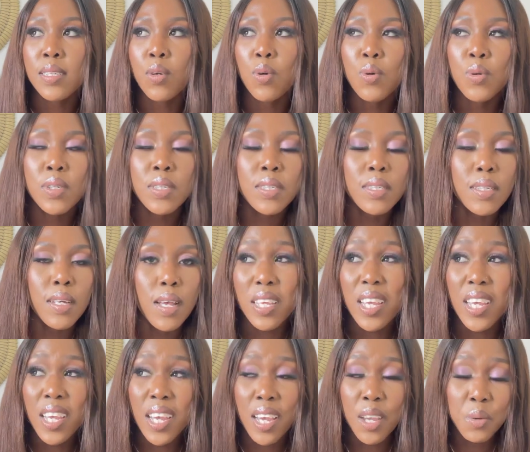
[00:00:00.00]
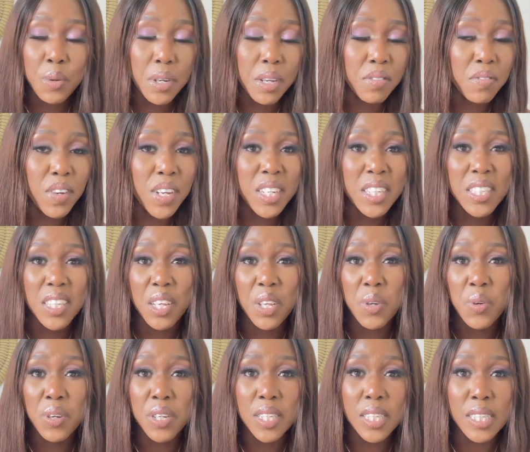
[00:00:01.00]
because here you can find
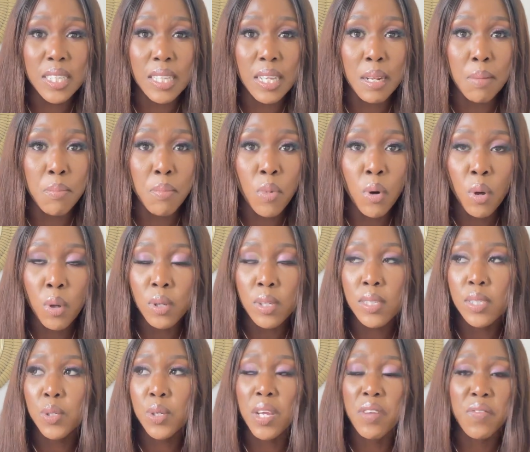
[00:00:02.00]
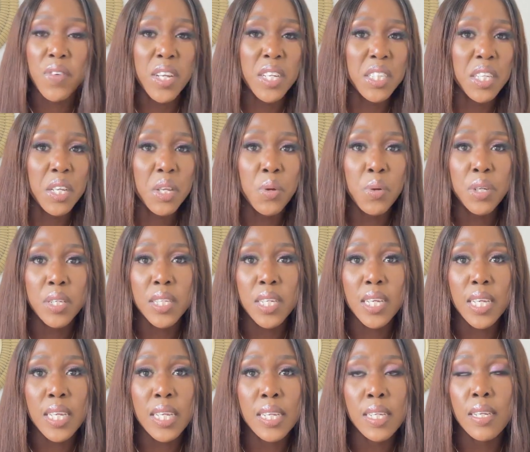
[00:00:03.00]
securities in malls, you can find security
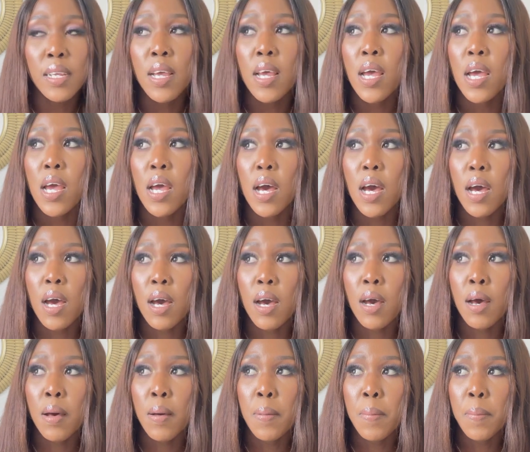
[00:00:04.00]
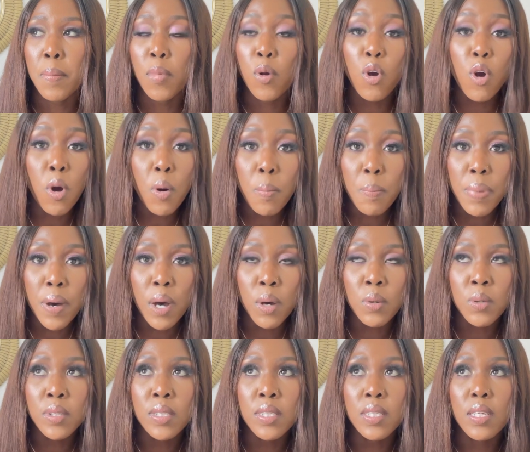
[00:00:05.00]
in um,
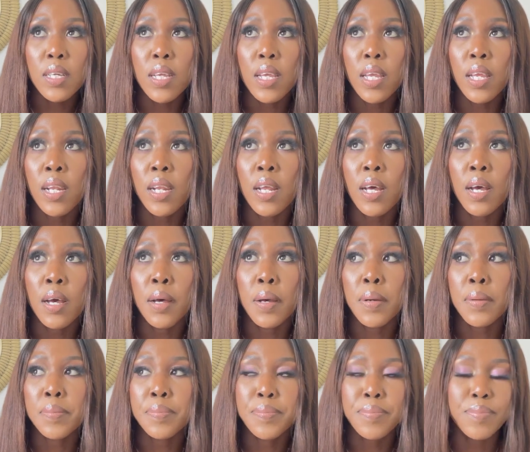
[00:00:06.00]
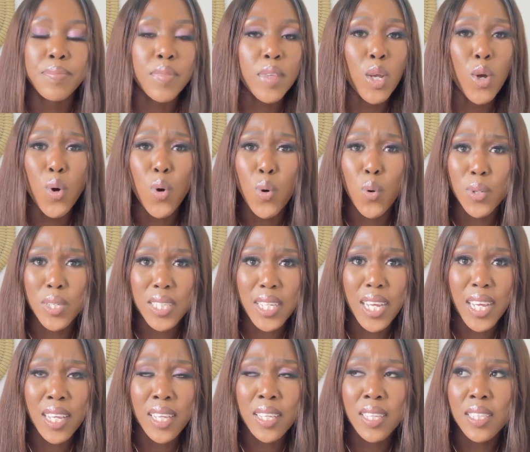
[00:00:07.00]
compounds, in um,
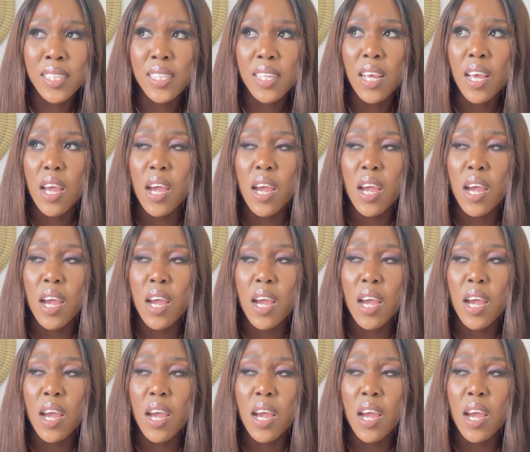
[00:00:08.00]
hotels,